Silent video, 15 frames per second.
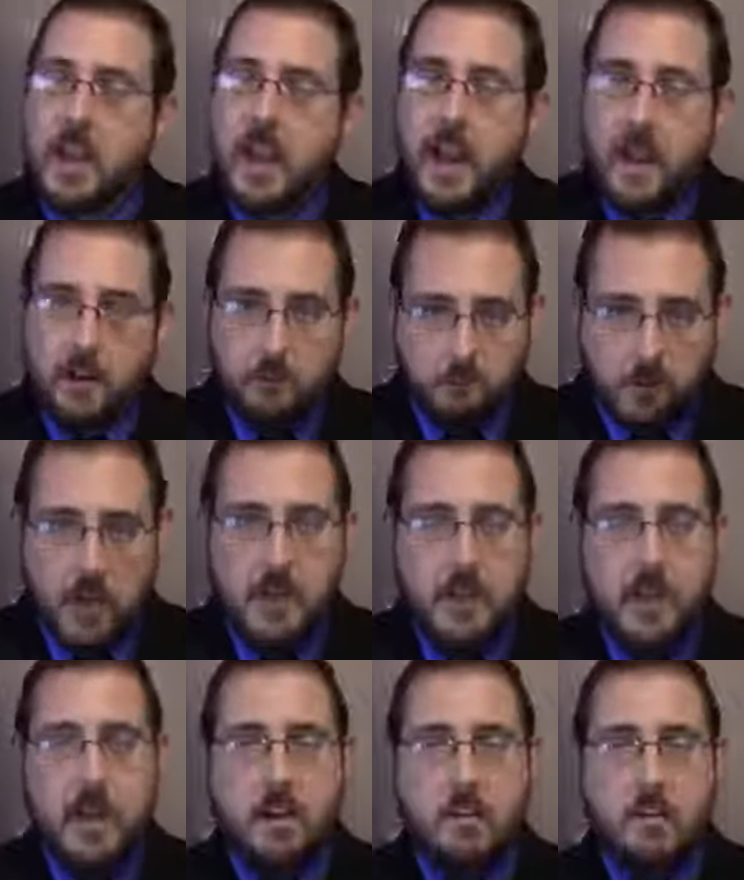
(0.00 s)
And right
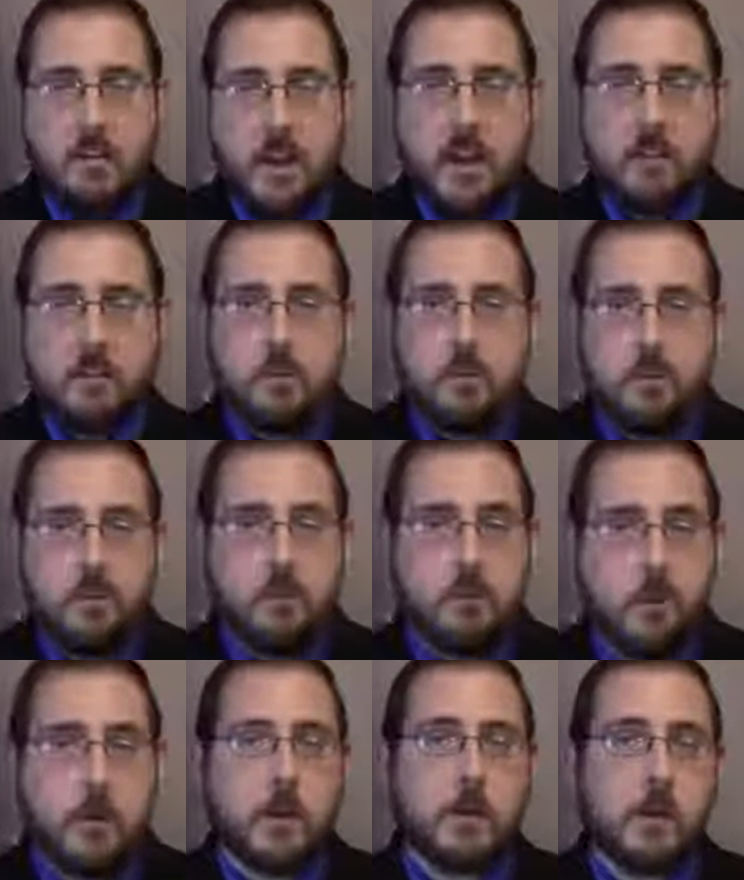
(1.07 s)
now, that's to
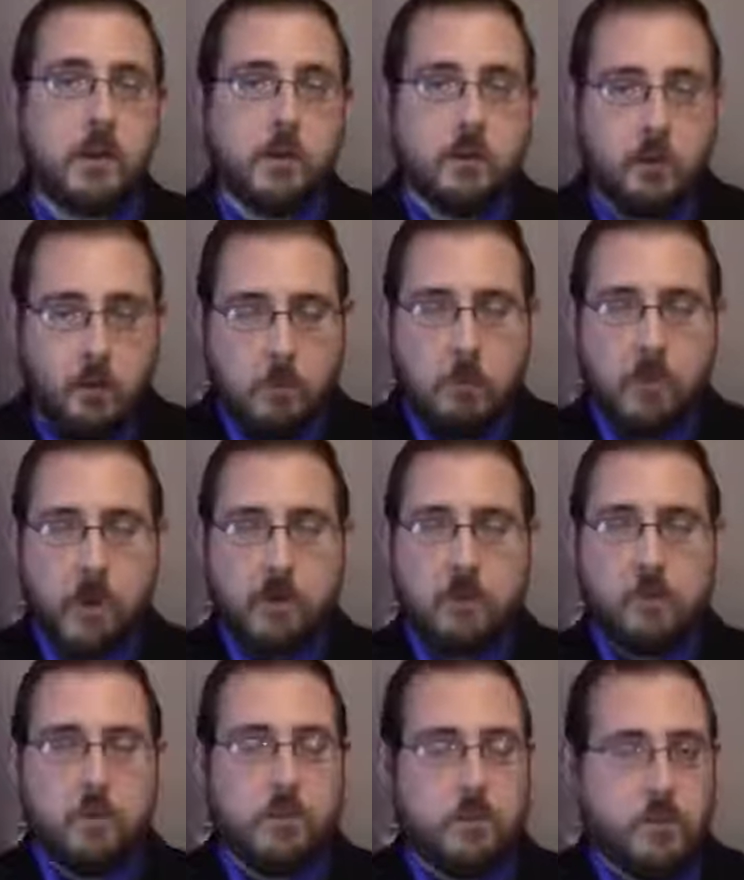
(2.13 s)
very large
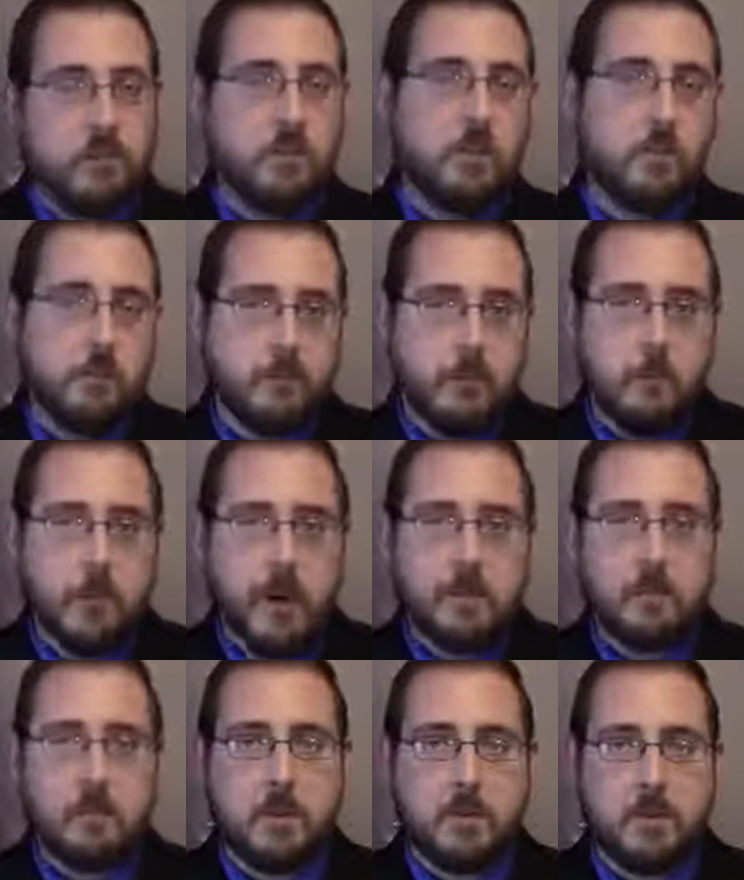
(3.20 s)
corporations who use them for
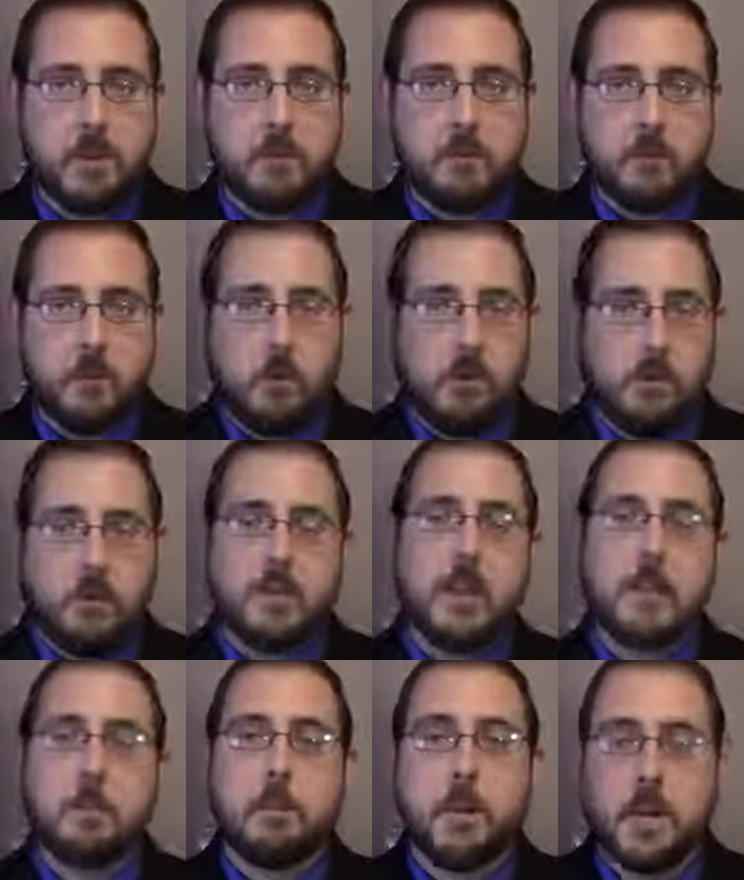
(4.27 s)
model building, for
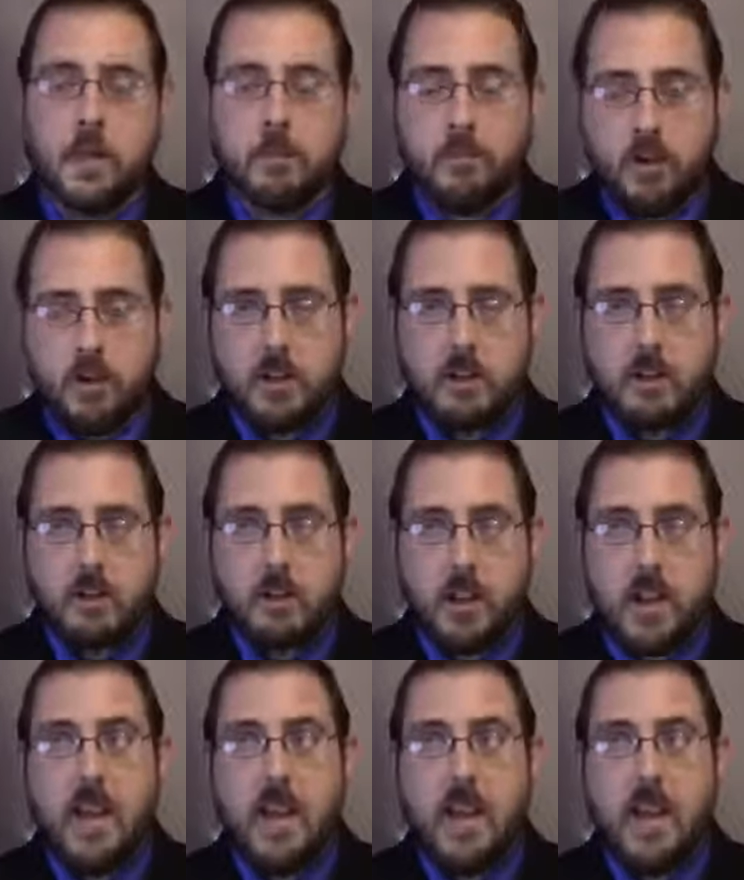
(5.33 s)
developing any products,